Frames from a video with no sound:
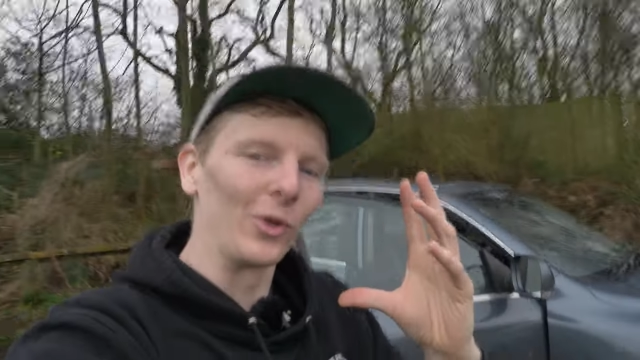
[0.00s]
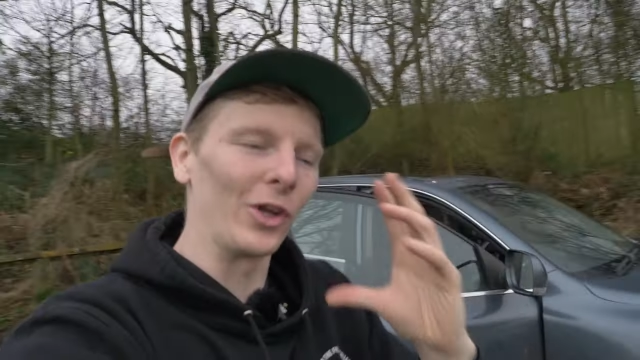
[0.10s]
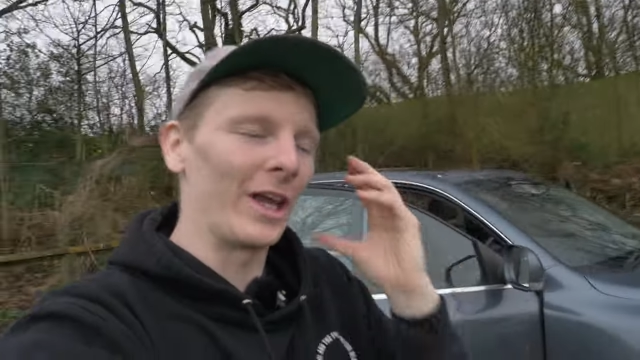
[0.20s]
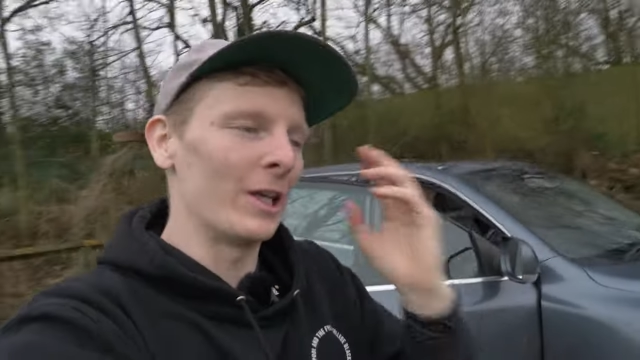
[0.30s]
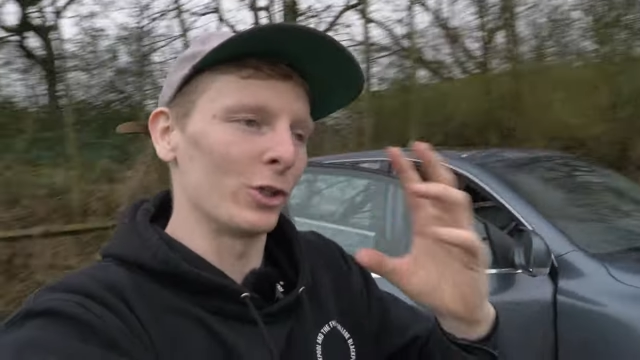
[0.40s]
order,
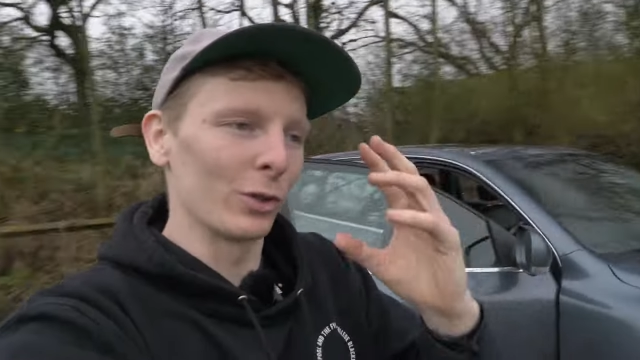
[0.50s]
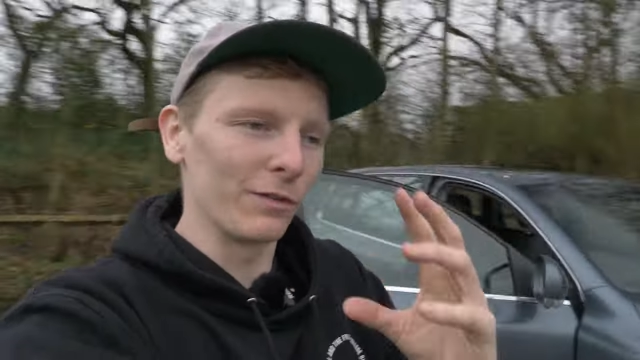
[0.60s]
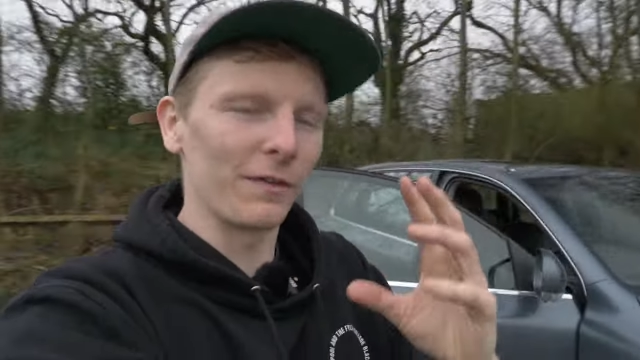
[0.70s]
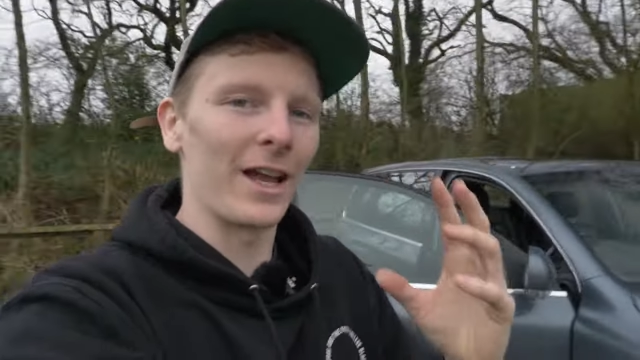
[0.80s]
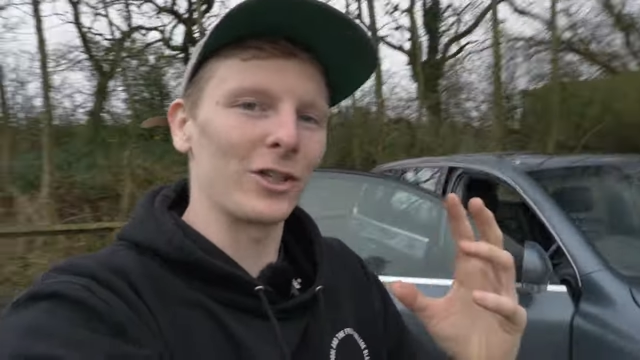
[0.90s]
it should
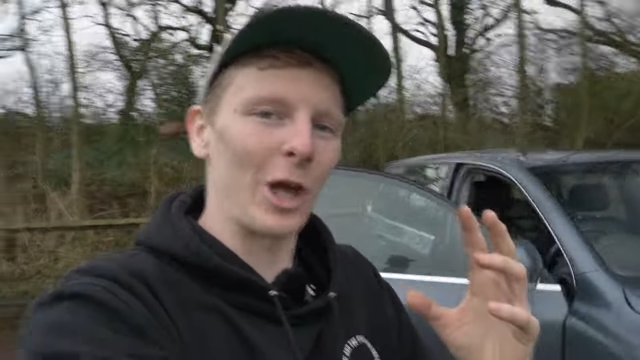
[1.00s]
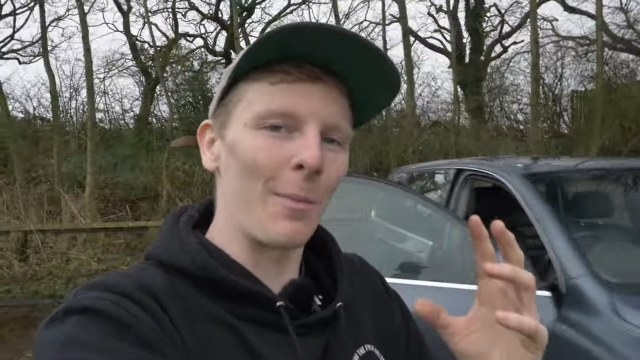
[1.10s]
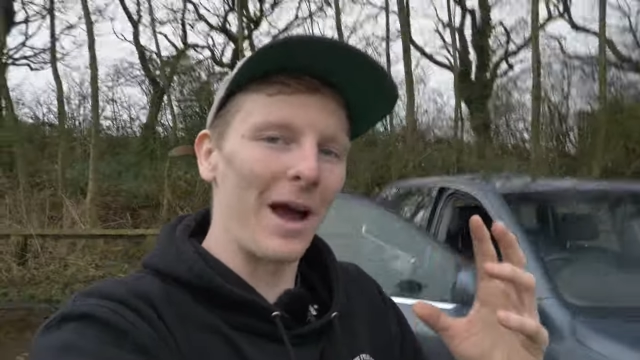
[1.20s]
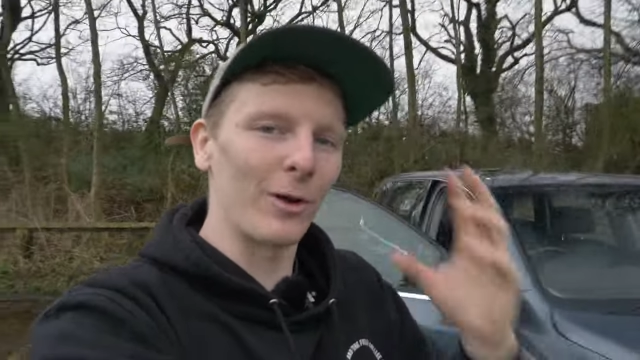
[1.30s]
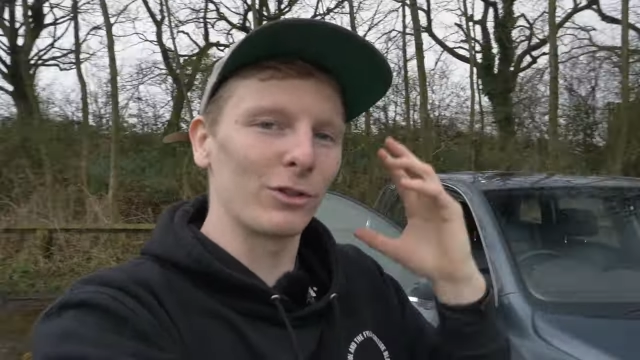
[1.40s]
fetch
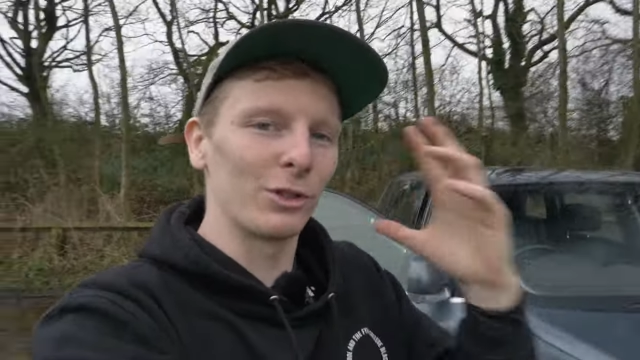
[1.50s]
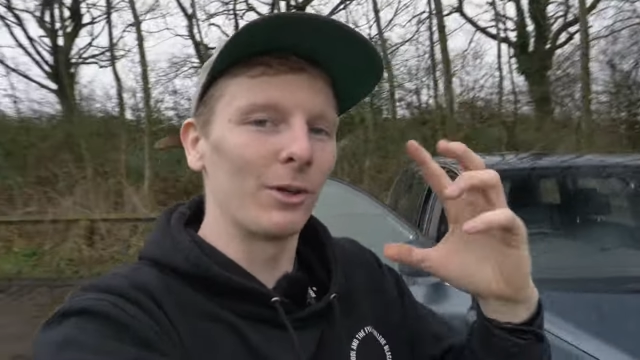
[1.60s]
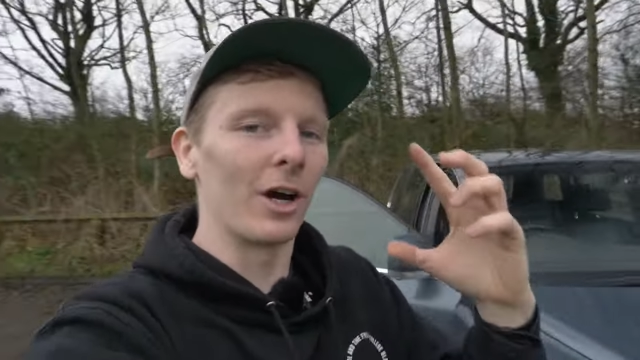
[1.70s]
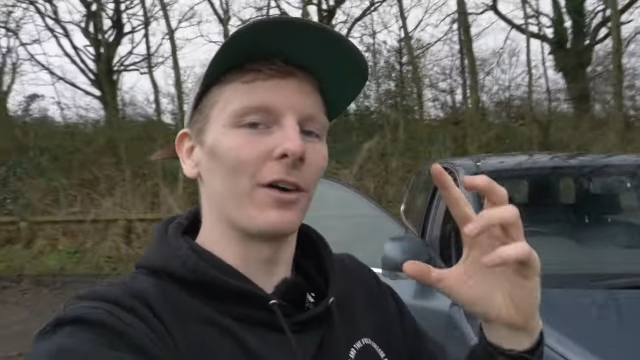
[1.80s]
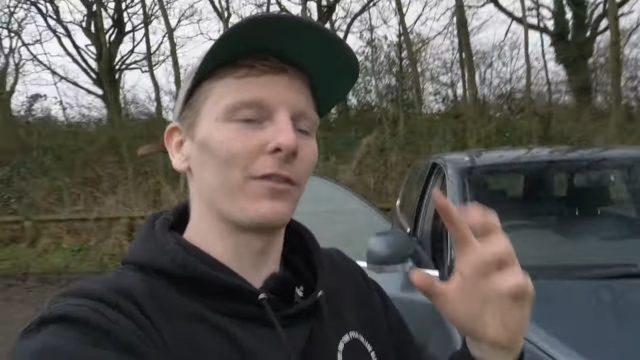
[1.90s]
about two
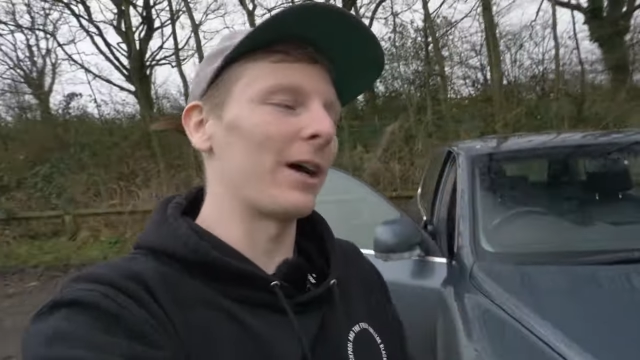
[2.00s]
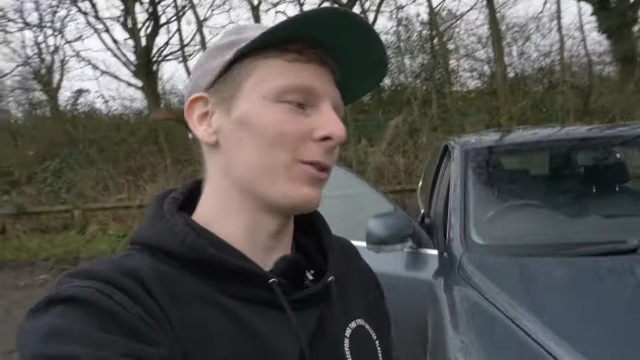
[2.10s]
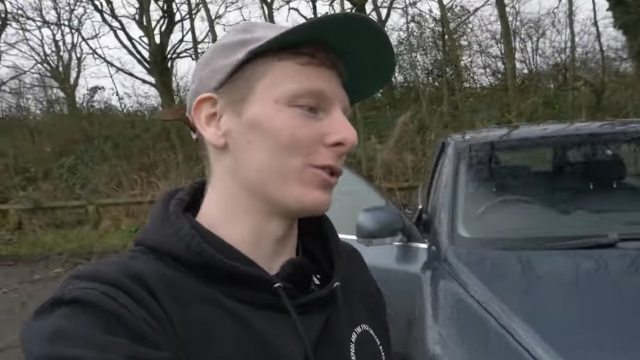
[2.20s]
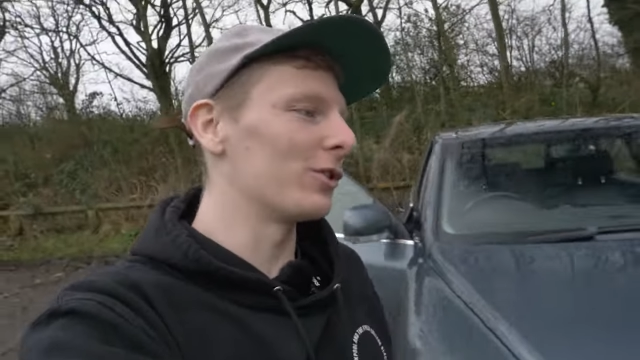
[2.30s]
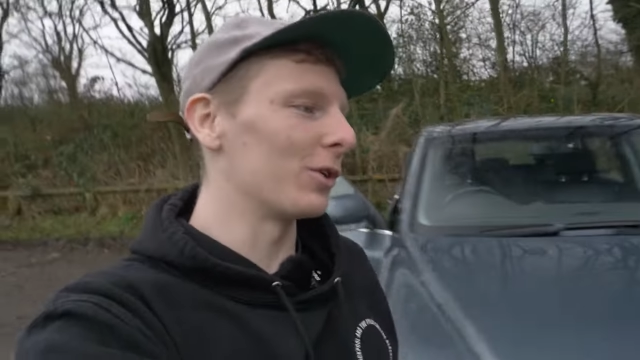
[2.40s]
and a half
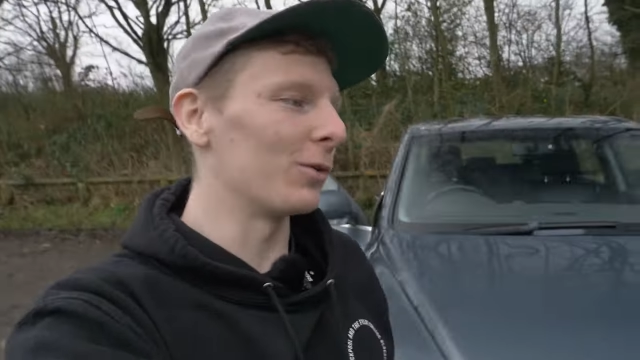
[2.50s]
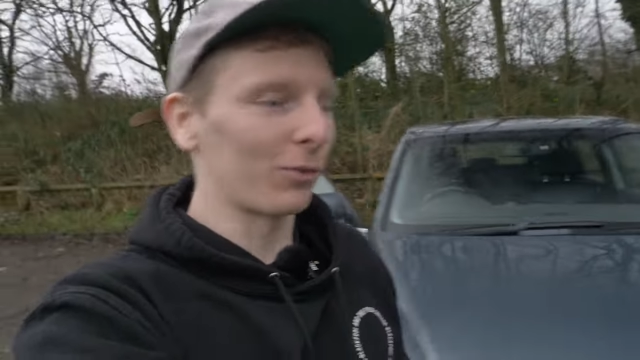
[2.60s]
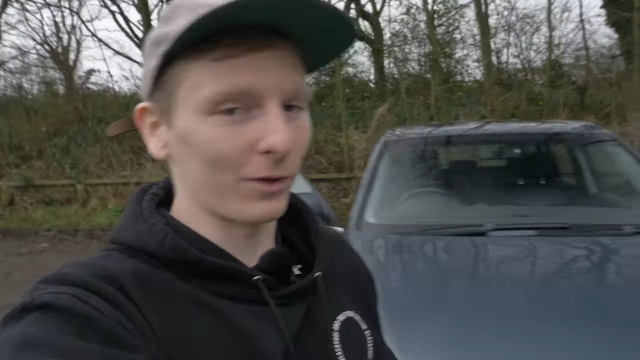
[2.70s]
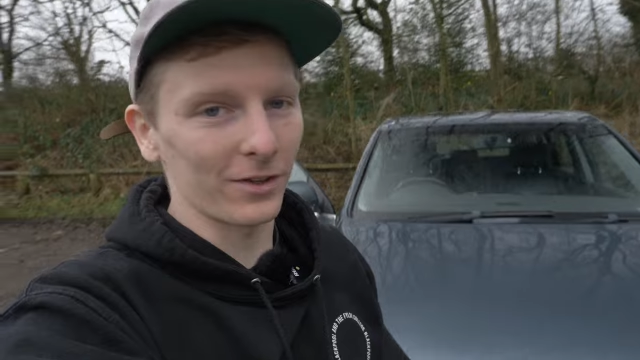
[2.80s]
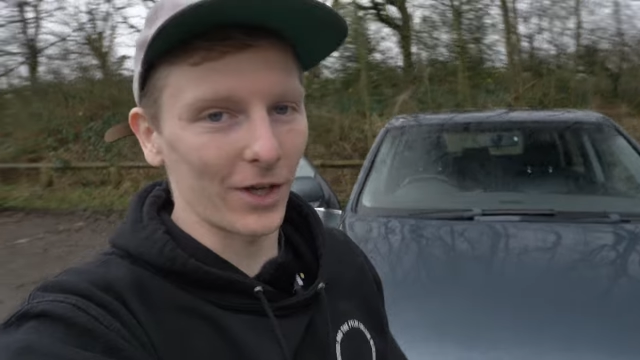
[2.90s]
thousand to
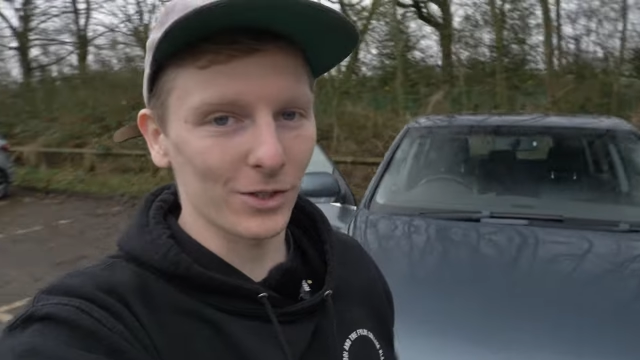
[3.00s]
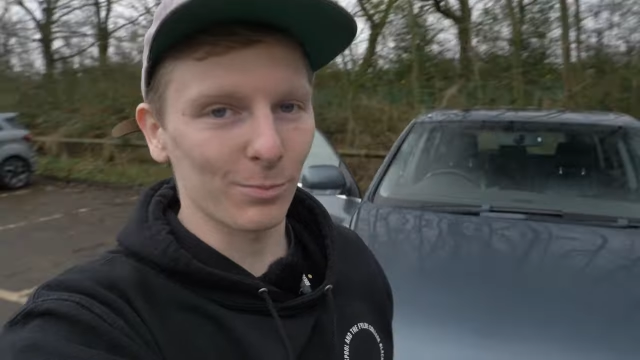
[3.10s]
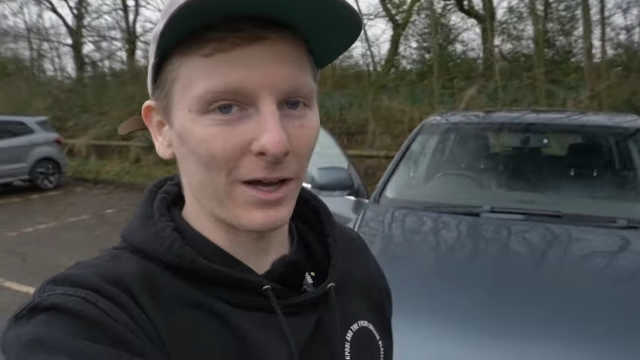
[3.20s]
three thousand